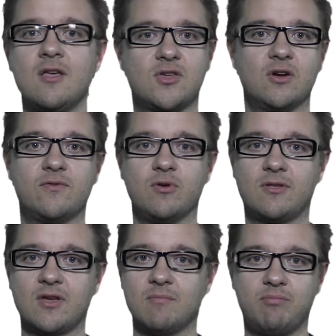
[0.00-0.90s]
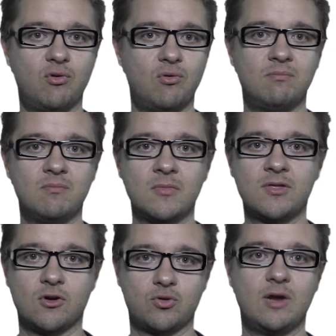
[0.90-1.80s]
So, for example,
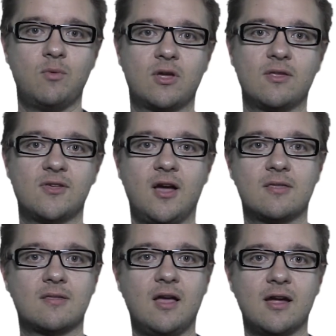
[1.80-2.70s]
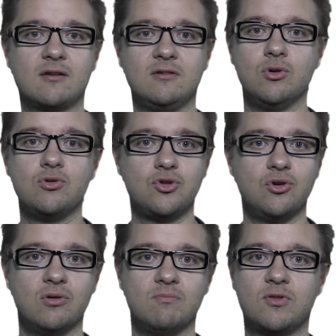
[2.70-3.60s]
social networking sites like
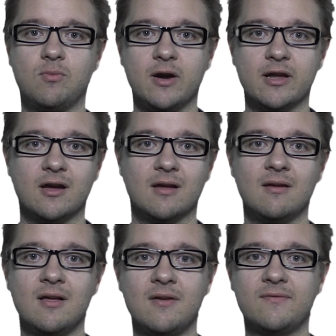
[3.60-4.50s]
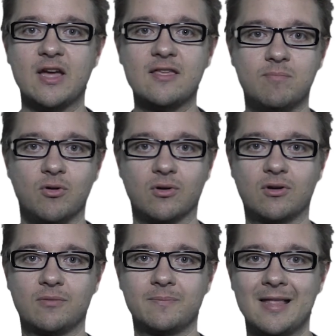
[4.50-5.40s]
YouTube, Twitter,
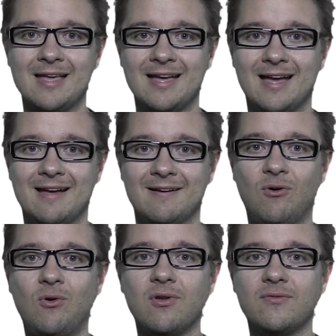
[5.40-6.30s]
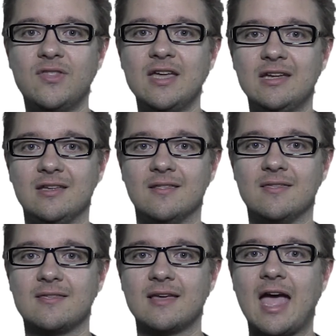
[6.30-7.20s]
Facebook, all of
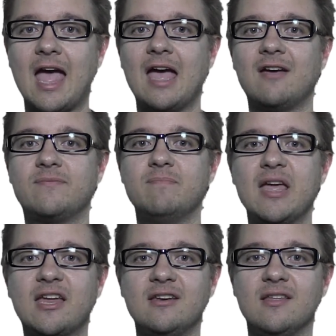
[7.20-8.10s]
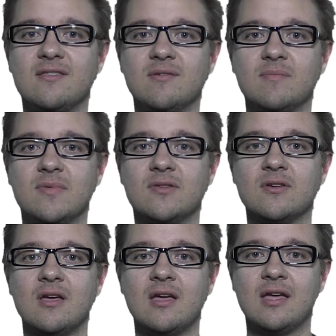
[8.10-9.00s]
these have
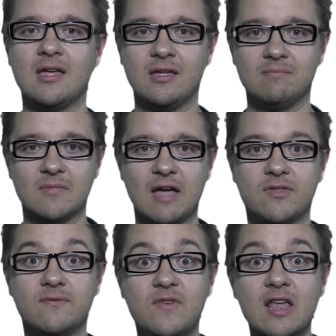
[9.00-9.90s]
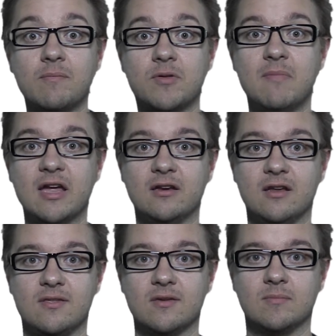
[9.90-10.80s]
developed
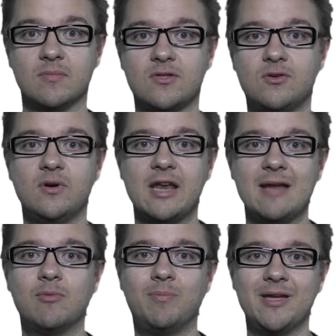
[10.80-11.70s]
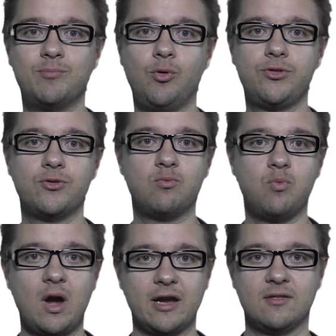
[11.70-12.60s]
mechanisms to enable people to
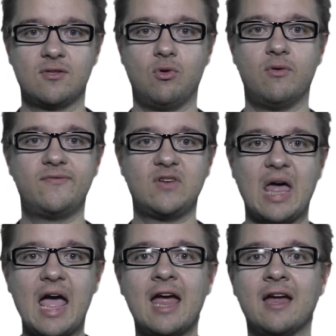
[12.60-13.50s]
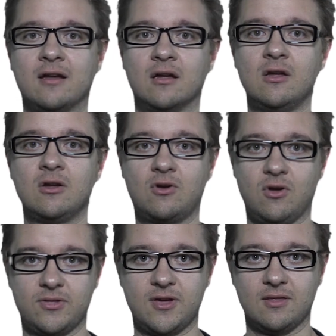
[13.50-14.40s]
rate or flag
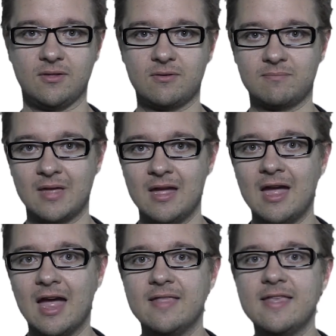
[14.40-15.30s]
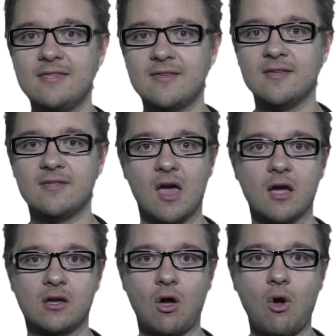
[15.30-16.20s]
content. And this is
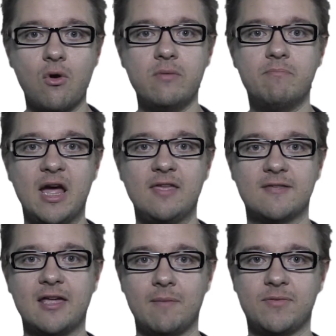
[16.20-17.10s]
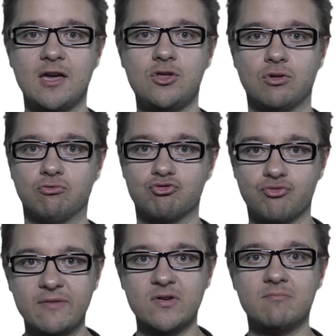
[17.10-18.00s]
a code-based adaptation
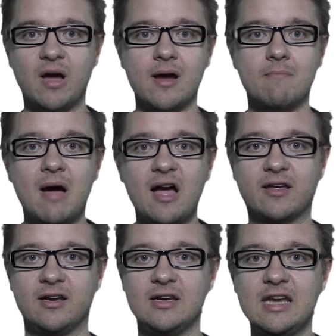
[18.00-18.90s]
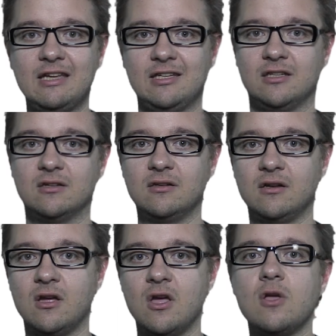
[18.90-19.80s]
driven by a market need
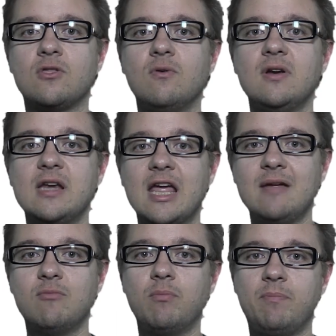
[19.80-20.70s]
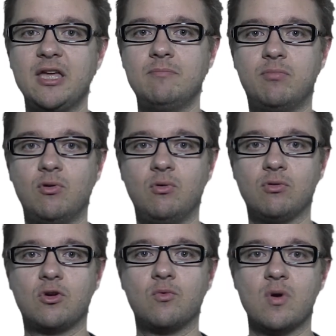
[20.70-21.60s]
to enable
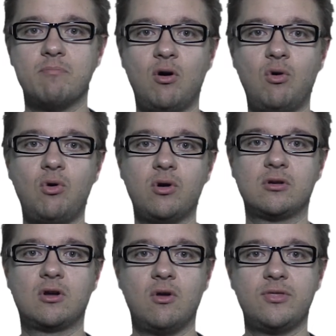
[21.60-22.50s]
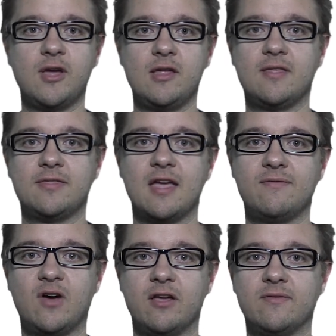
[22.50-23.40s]
people to report content that they
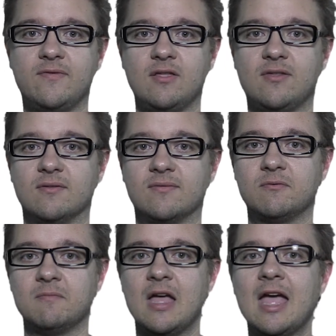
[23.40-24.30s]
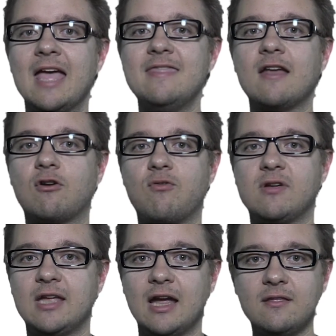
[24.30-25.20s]
find offensive. And that
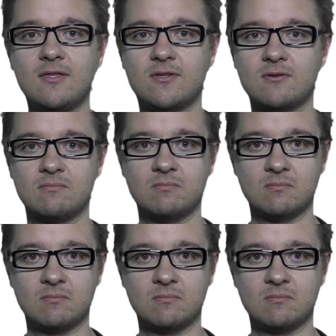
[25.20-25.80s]
creates,